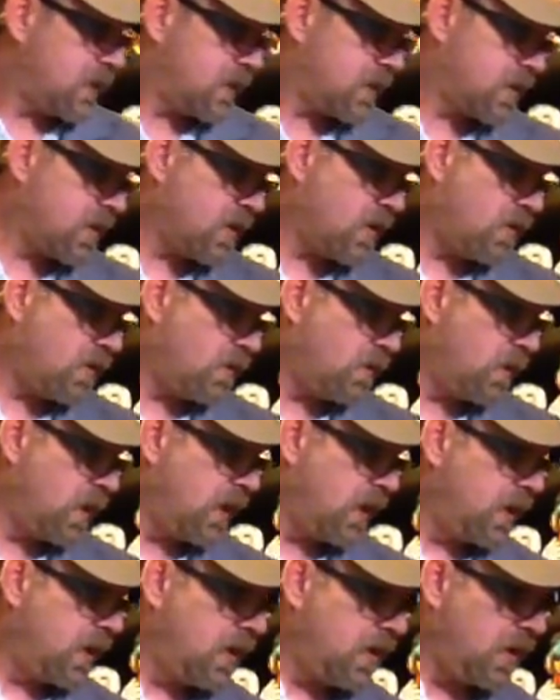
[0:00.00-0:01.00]
So,
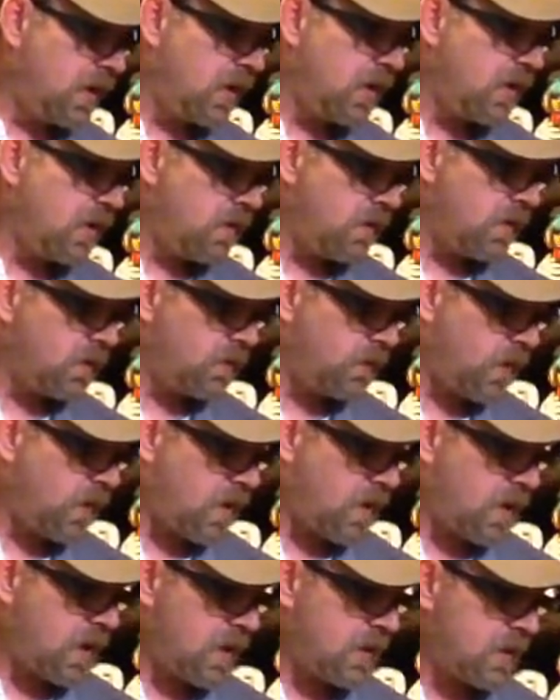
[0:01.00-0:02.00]
you know, as
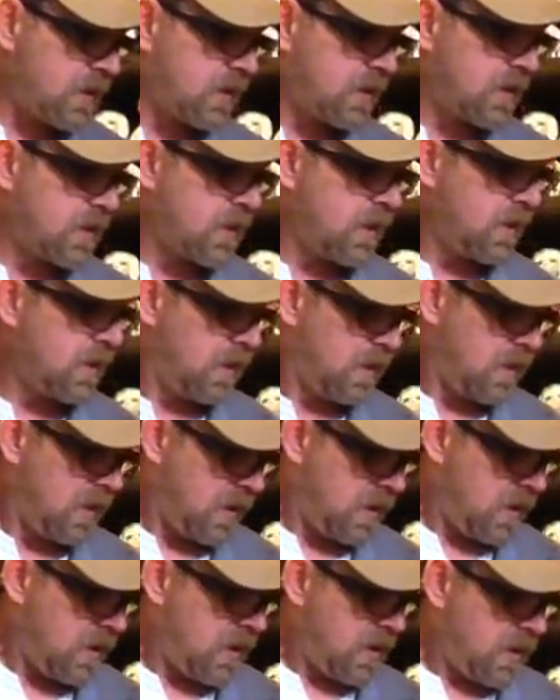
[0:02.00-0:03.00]
far as,
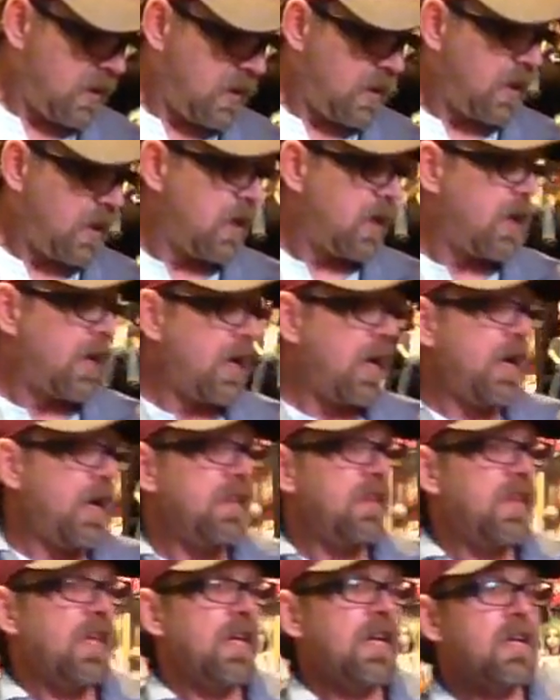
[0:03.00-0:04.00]
I
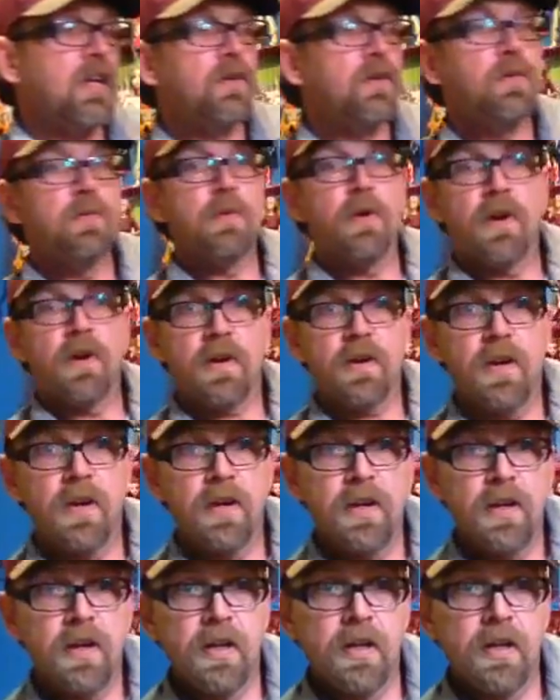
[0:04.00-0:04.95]
think it'll work.